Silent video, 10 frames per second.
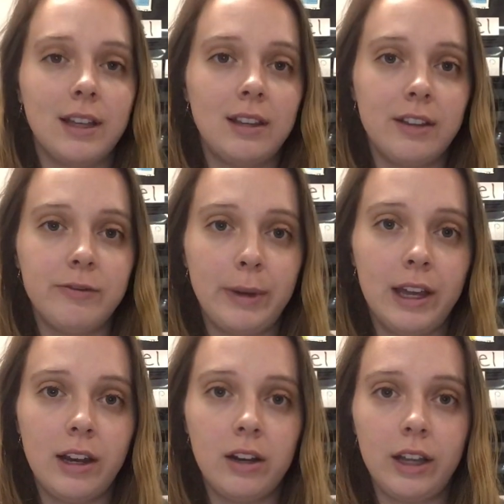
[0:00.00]
that they've
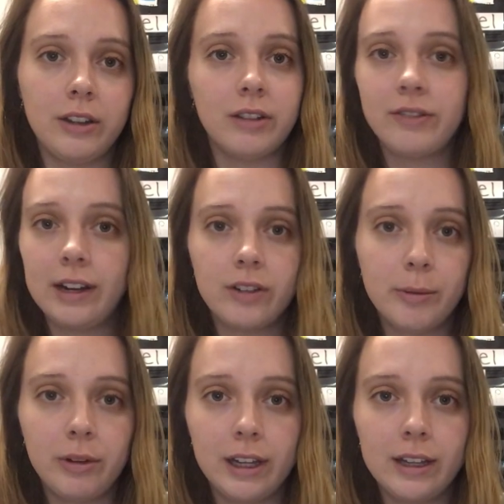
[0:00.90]
been, like their
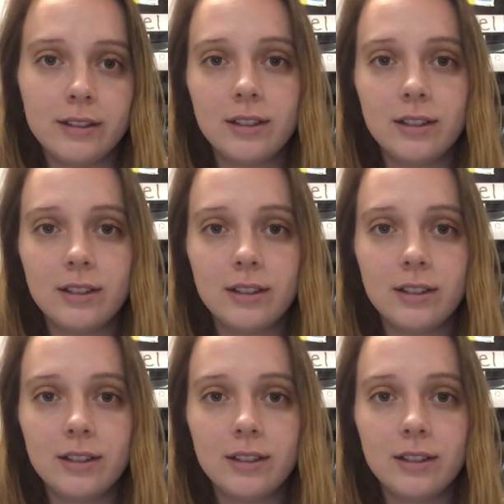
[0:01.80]
favorite place.